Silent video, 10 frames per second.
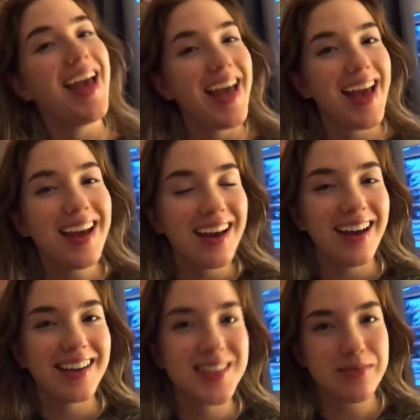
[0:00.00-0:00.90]
Hey
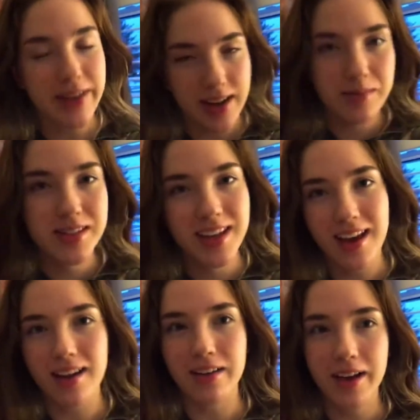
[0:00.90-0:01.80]
guys, my name's
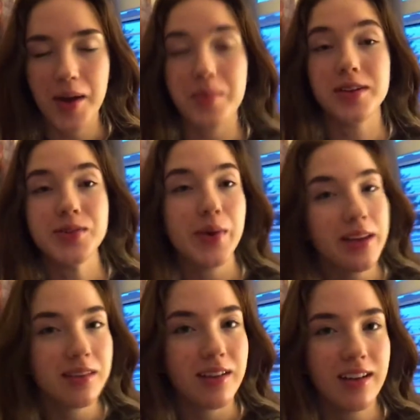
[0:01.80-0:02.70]
Kara. I'm a
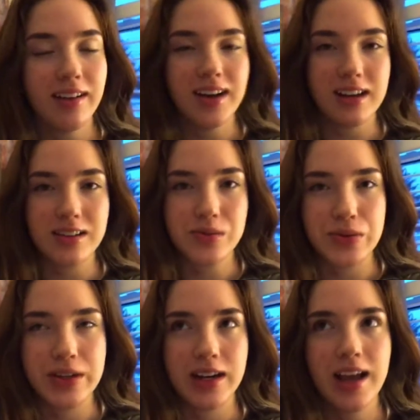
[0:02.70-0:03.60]
12th grader at
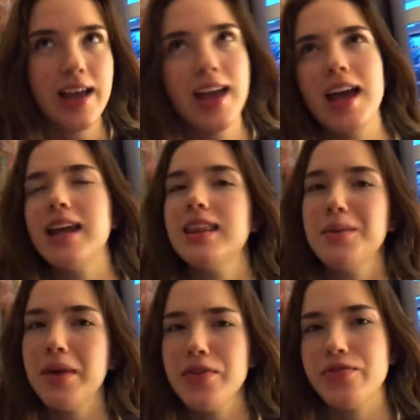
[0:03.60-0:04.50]
Eastwood. And I think
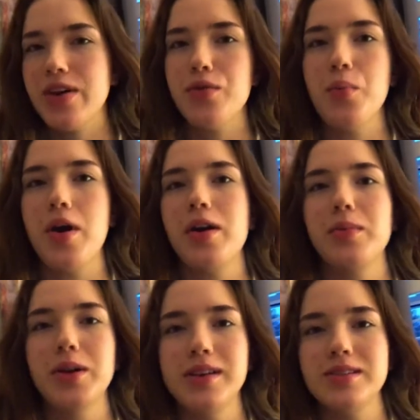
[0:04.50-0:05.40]
my favorite part
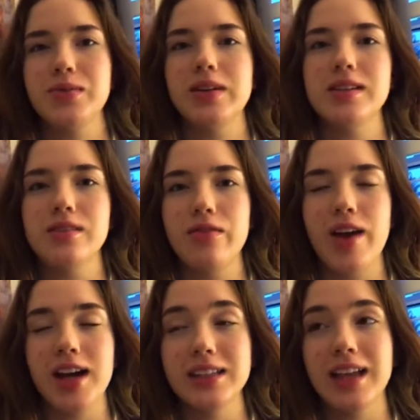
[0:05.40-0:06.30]
about Eastwood is the
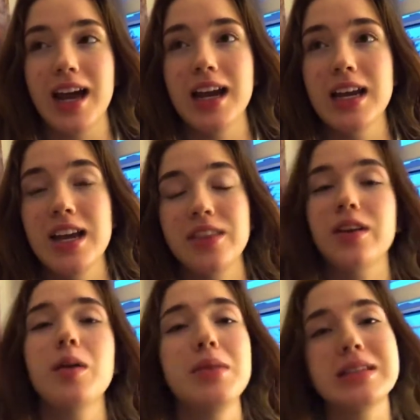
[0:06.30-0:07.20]
fact that there
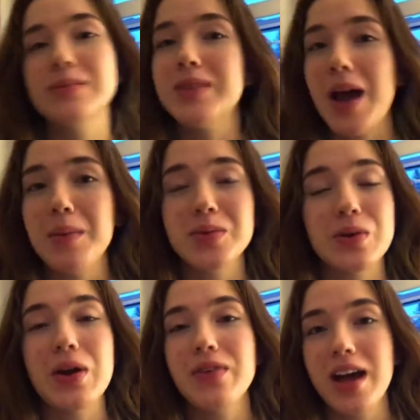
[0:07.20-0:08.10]
have been some times where
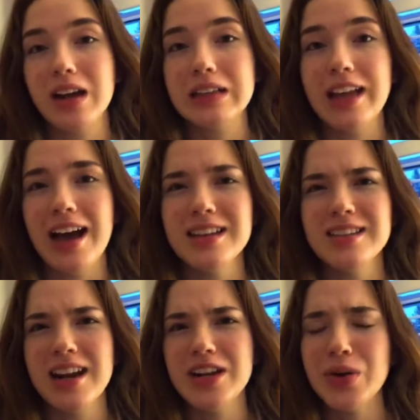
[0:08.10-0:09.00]
I've had a class
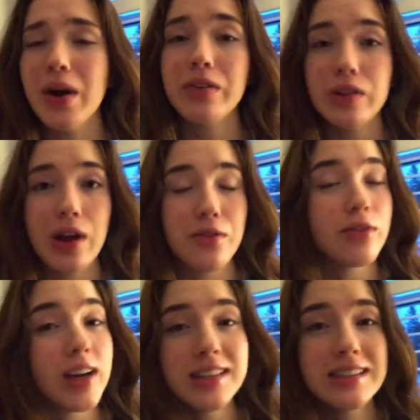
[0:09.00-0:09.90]
that I don't have a lot of
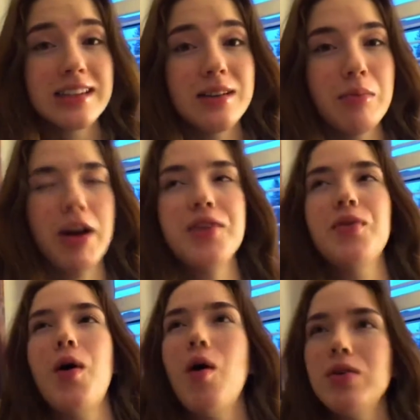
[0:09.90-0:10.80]
friends in, but I've
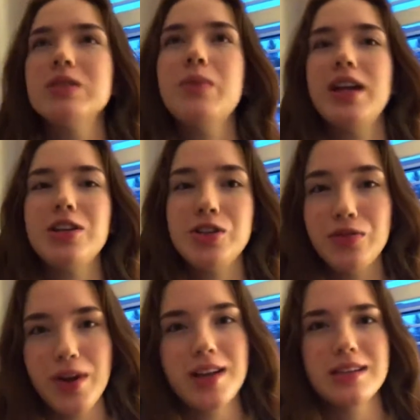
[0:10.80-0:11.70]
always managed to
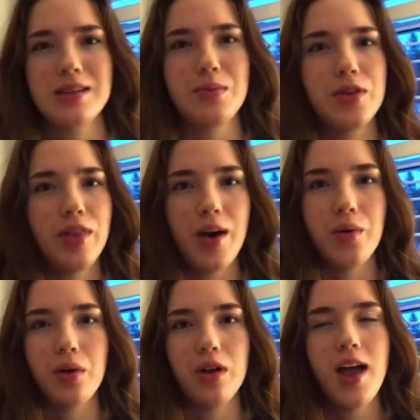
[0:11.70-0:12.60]
find someone that
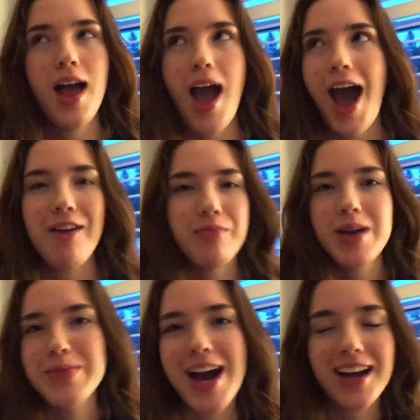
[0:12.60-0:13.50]
will have my
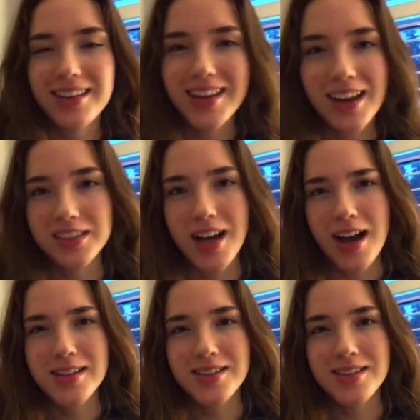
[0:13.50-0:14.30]
back in that class.